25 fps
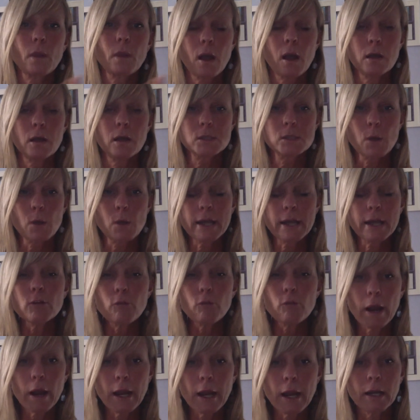so I can
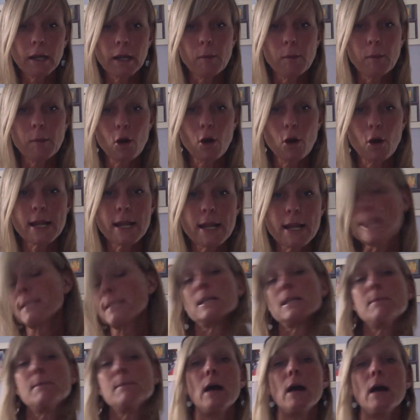write a broadcast
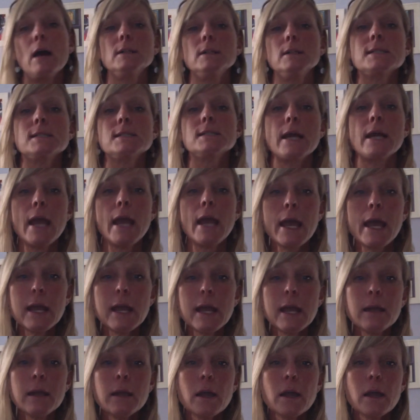email and say, hey,